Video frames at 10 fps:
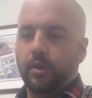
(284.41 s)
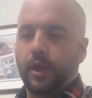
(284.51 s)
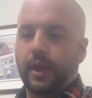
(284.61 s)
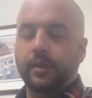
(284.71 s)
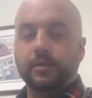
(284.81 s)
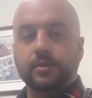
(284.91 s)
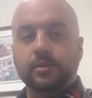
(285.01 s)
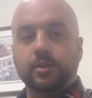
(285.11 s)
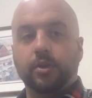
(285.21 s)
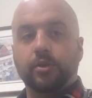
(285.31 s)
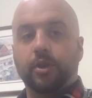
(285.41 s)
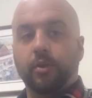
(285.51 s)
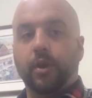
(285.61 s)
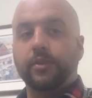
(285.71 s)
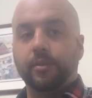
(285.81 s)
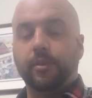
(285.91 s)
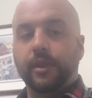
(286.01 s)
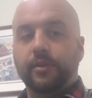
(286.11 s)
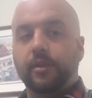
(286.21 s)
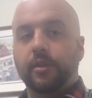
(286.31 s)
And so you're going to want something
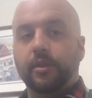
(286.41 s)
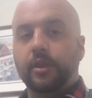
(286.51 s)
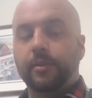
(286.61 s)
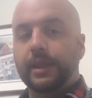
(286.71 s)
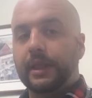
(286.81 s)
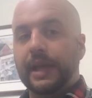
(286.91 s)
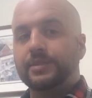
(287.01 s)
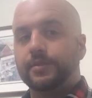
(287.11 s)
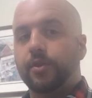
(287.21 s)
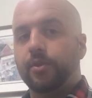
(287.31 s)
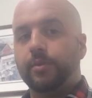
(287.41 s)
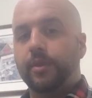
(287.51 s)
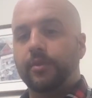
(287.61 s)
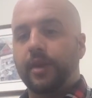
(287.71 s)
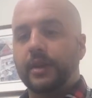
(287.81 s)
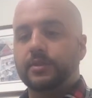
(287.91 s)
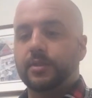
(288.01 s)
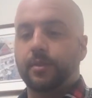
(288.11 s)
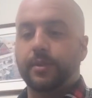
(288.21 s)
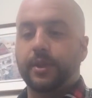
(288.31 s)
that's a little bit less firm than the side
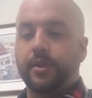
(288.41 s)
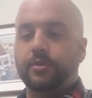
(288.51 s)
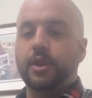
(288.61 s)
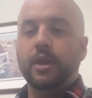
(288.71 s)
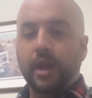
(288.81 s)
sleeper pillows.